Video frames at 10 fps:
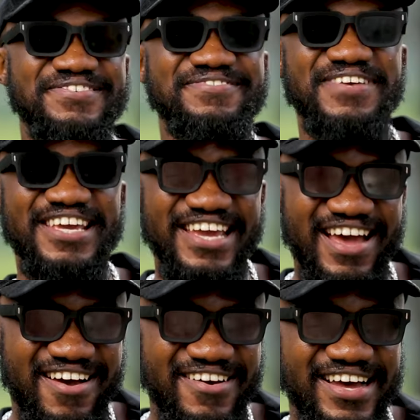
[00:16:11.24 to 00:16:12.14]
me
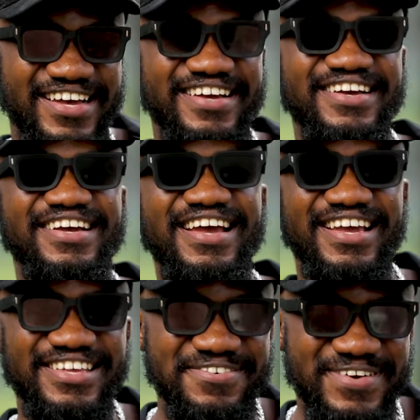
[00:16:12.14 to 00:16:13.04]
out.
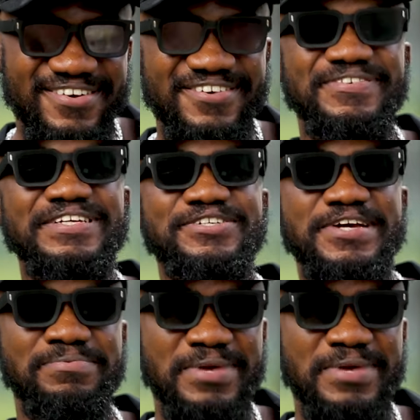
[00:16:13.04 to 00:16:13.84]
You alone, you treat